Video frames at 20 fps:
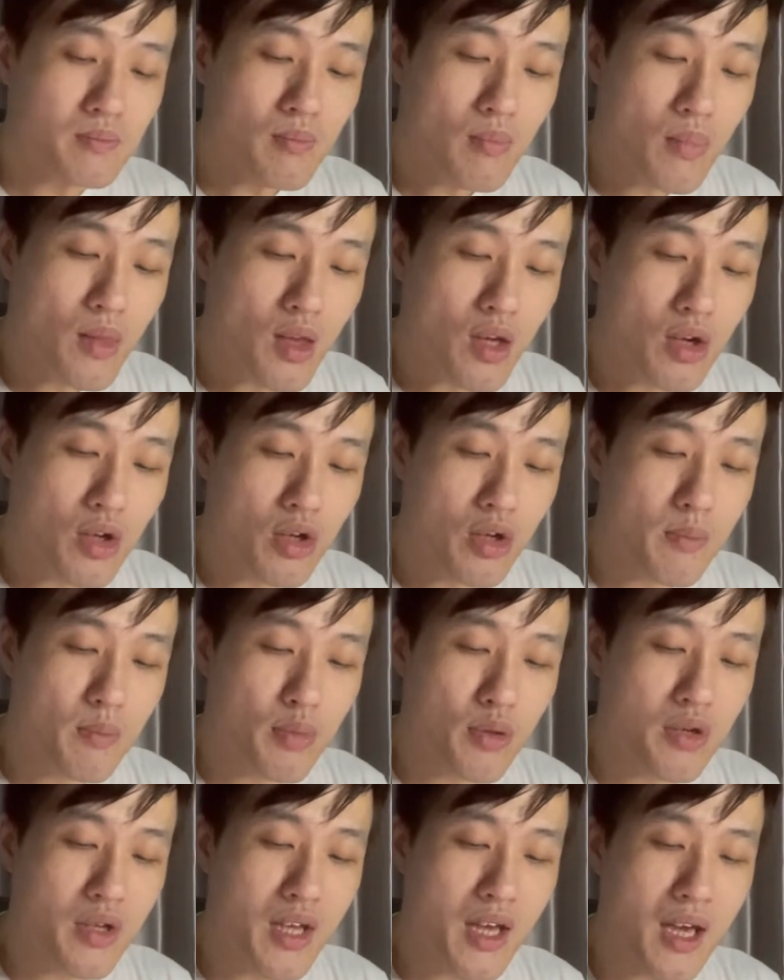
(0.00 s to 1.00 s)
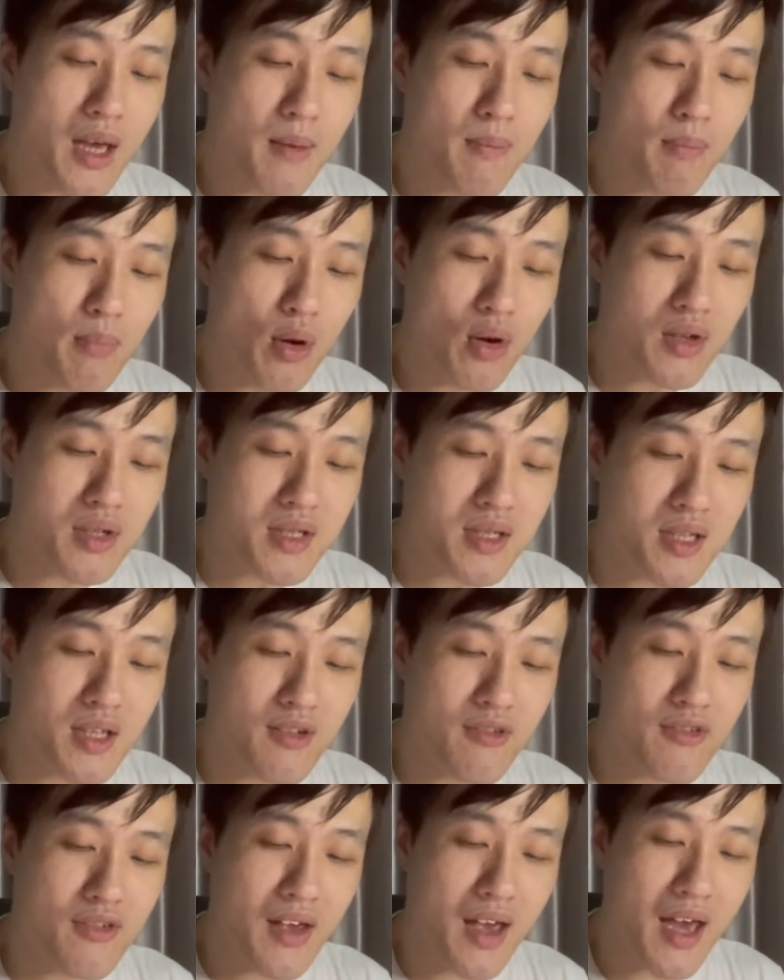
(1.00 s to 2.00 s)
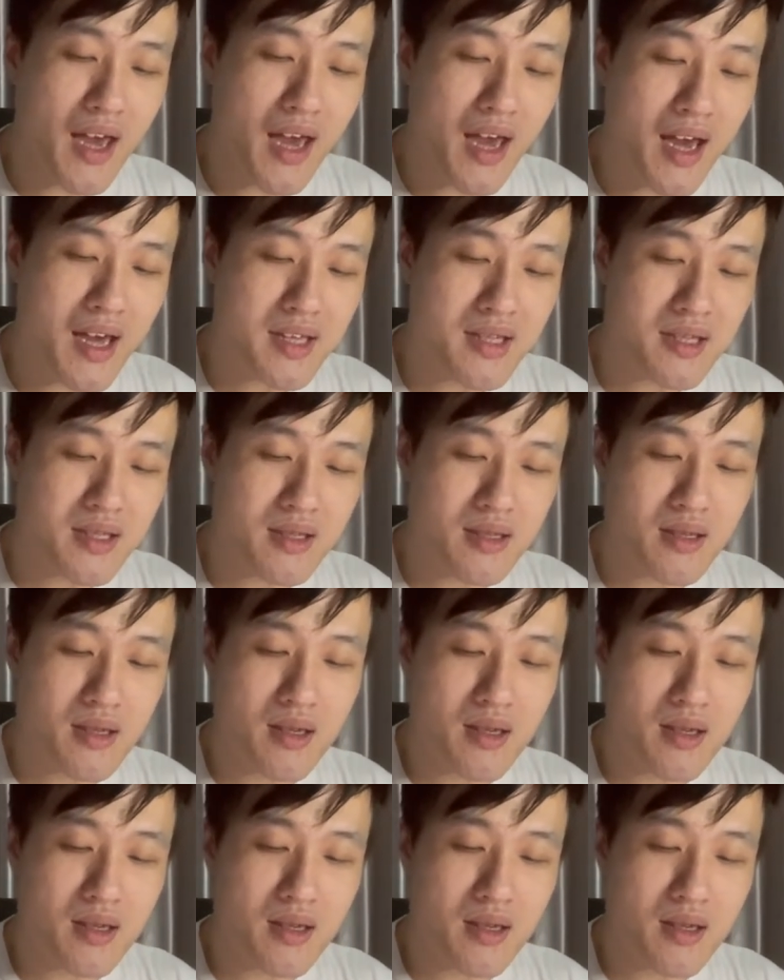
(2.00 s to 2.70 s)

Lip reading: I'm going to put in positive x